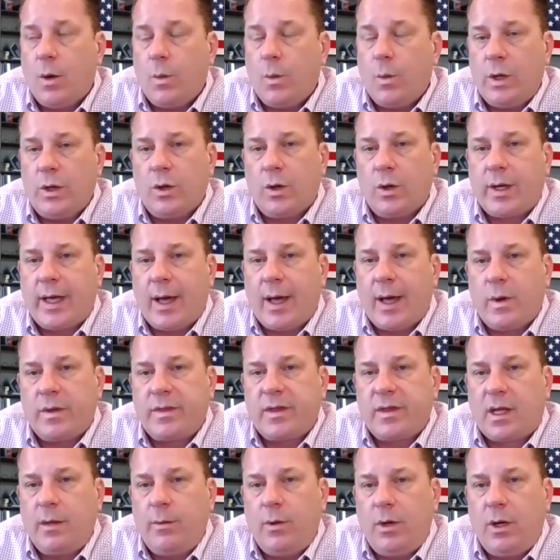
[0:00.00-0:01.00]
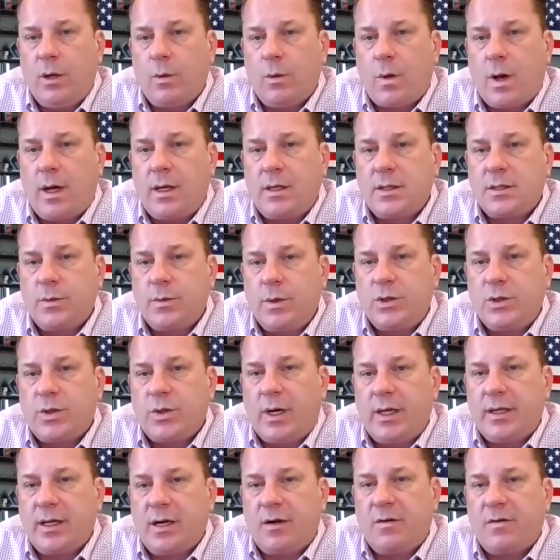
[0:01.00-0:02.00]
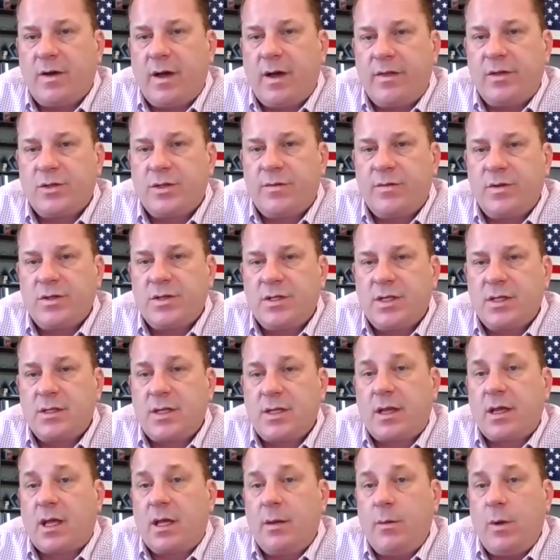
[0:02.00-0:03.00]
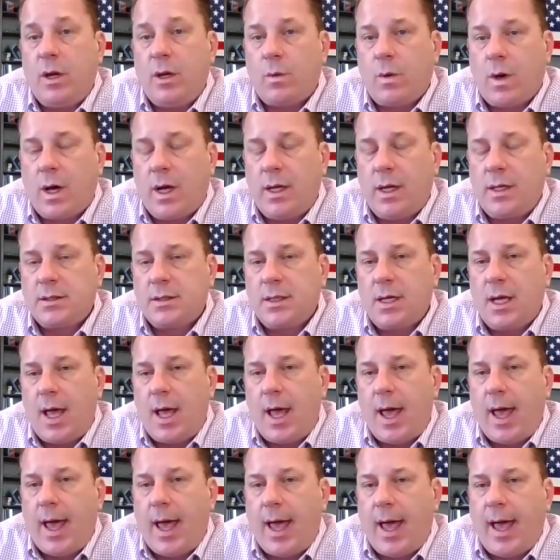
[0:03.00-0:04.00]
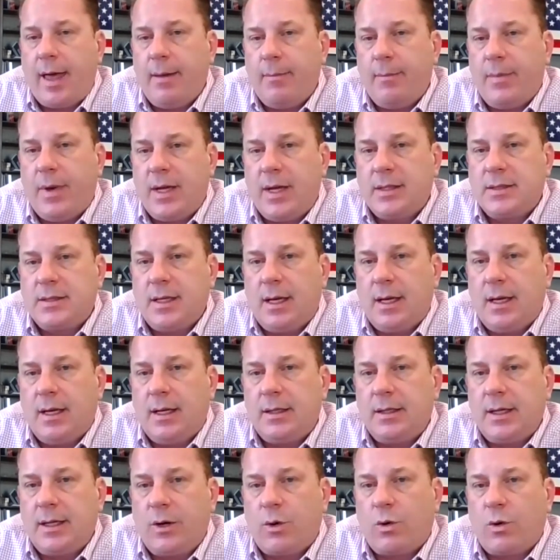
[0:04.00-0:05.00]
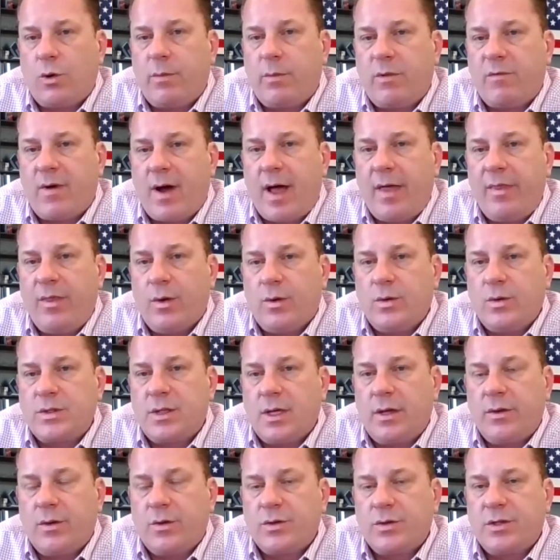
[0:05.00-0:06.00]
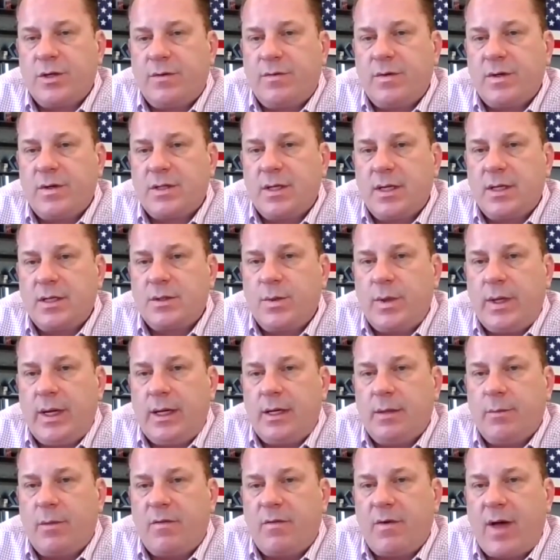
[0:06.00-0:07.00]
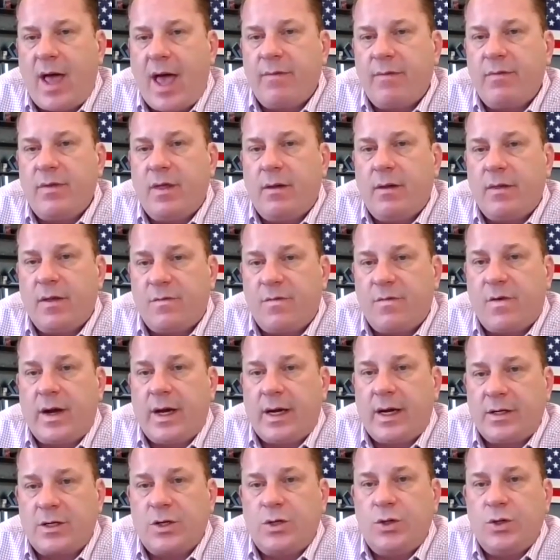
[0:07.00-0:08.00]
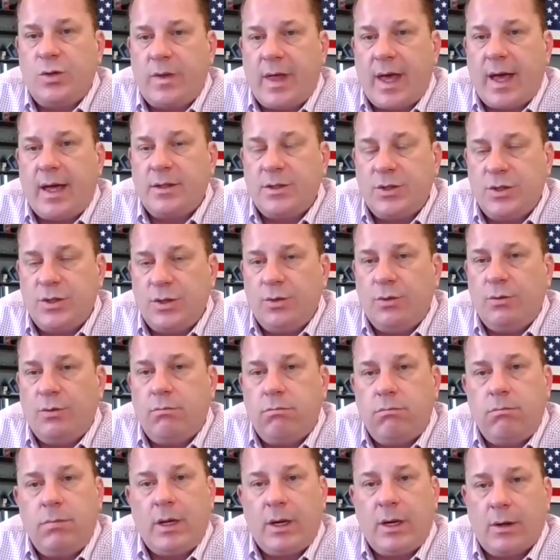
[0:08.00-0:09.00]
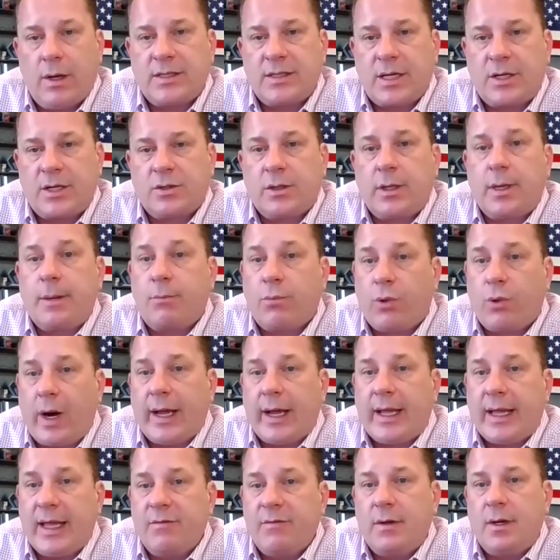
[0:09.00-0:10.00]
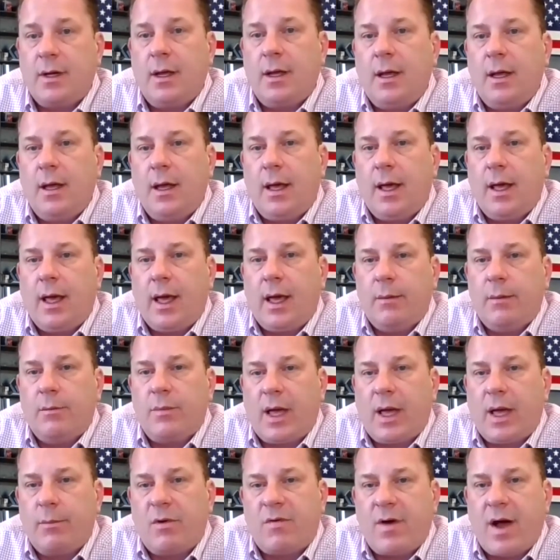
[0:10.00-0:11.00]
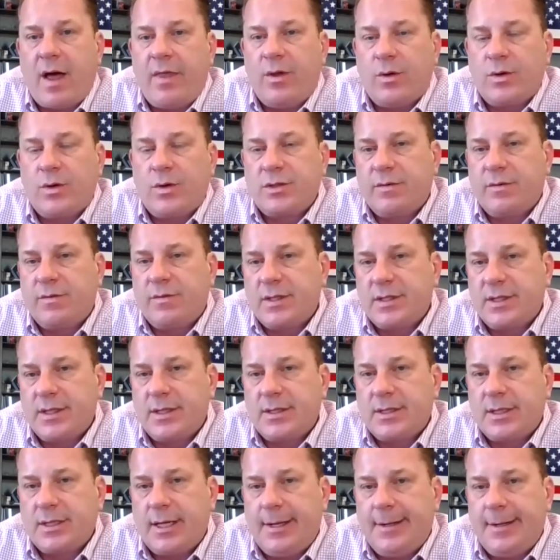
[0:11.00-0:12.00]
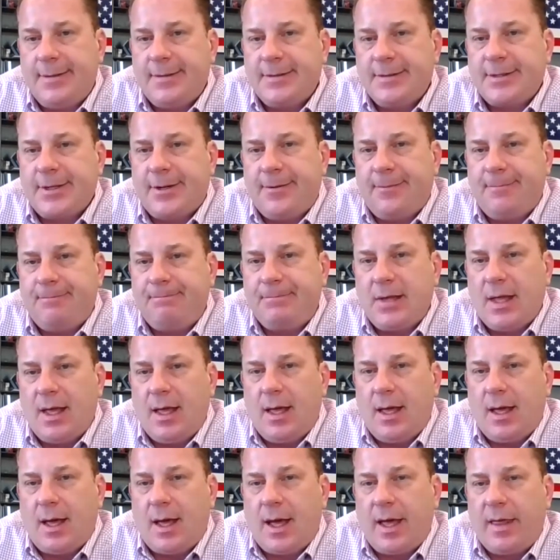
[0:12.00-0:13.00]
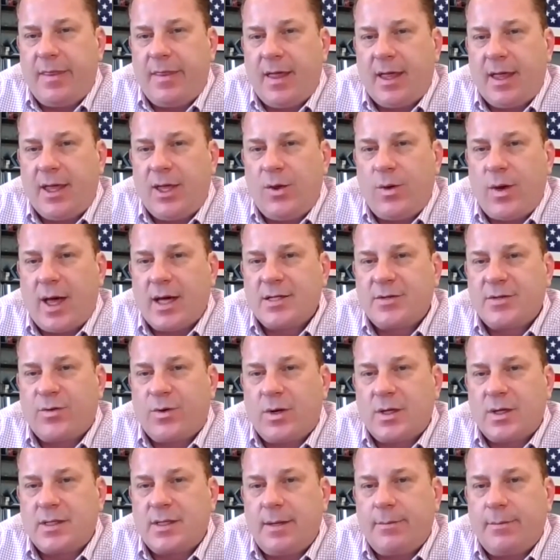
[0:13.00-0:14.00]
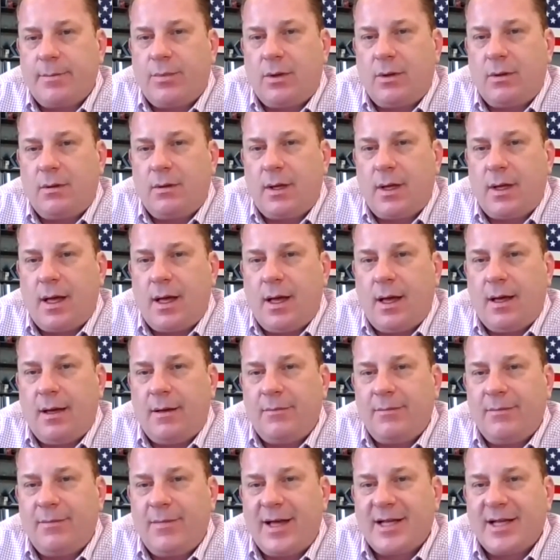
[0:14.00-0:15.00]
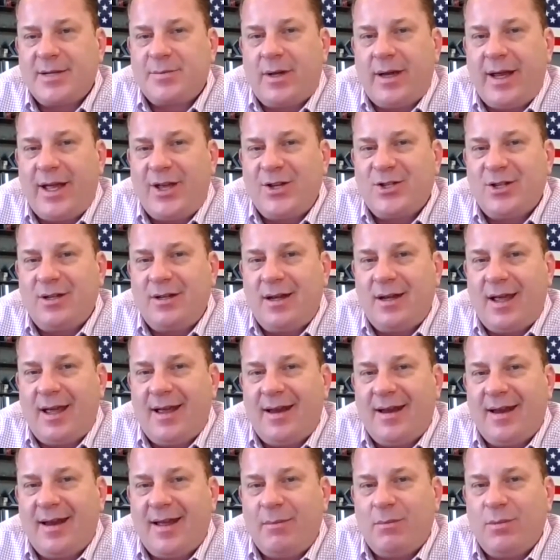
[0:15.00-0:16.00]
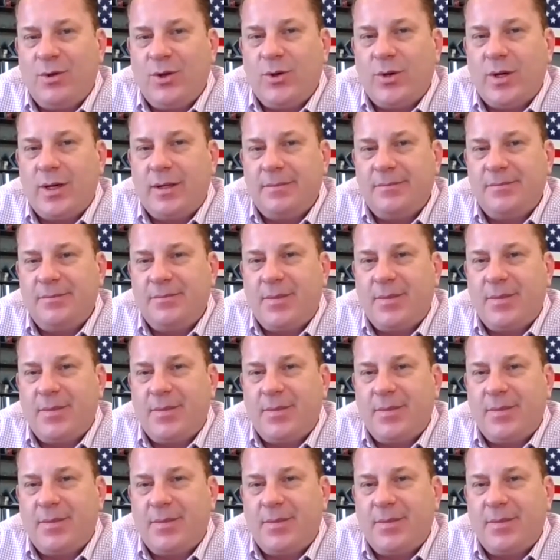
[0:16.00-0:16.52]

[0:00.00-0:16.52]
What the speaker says: We look at what the community wants, we try to identify the services that the community wants, but in order to provide those services, we need to have the funding to do that, to essentially break even and provide those services. So I think you asked for a simple explanation, and I blew it.